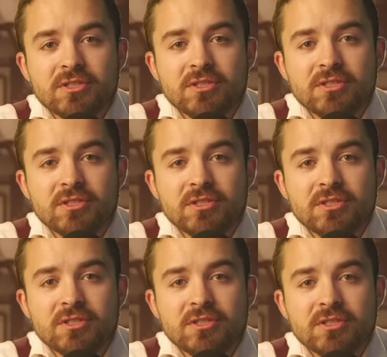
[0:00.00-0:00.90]

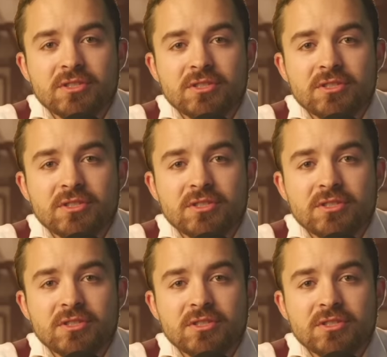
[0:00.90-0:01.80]

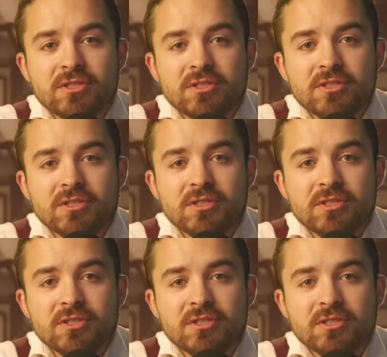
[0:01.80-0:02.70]

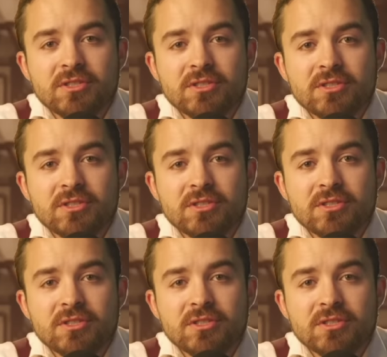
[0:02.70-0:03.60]

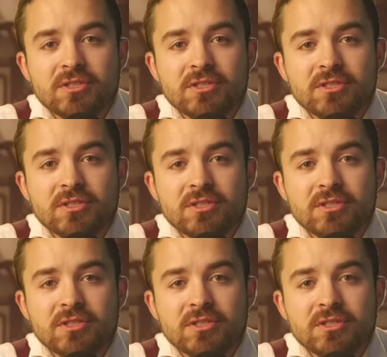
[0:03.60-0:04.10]
(not speaking)